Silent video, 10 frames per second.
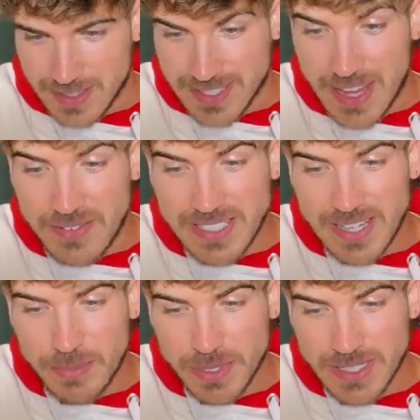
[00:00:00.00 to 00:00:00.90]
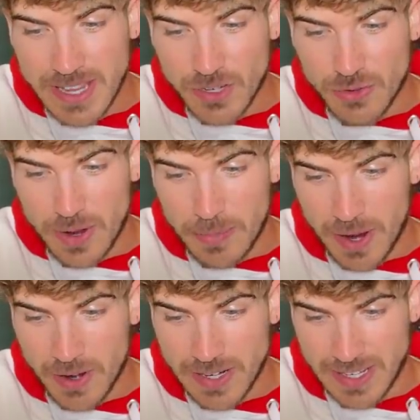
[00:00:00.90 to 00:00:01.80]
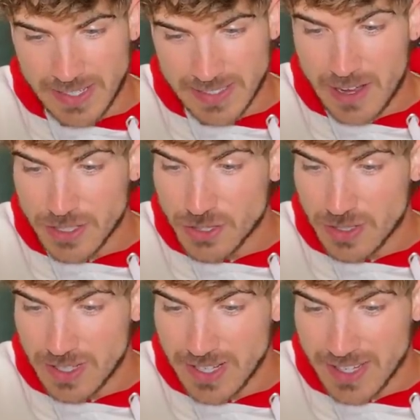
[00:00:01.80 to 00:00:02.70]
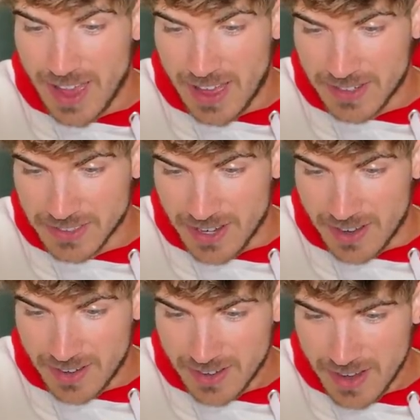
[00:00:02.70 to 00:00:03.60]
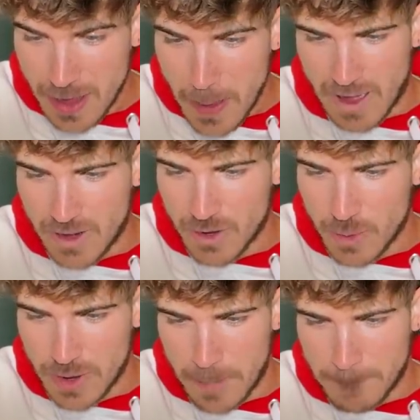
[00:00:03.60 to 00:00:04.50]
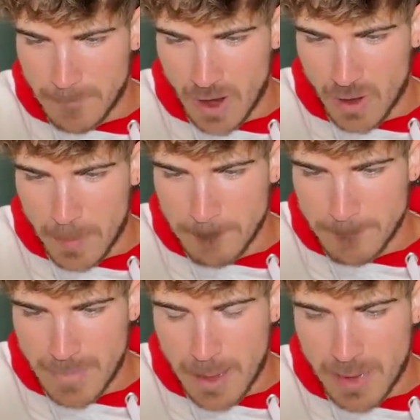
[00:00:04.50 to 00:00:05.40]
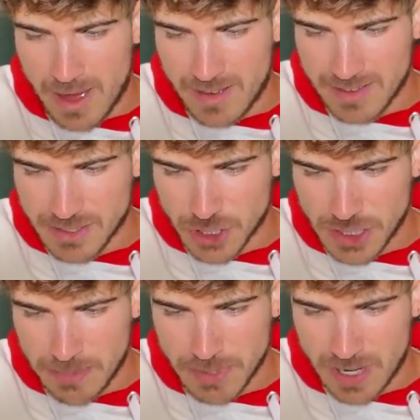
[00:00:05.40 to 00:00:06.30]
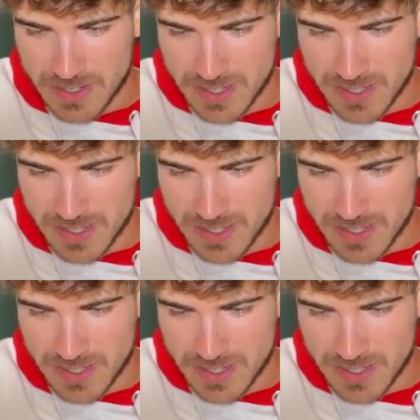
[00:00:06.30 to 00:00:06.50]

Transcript: 17% Great Pyrenees, Australian Cattle Dog. I don't know what a Marimama Shep Dog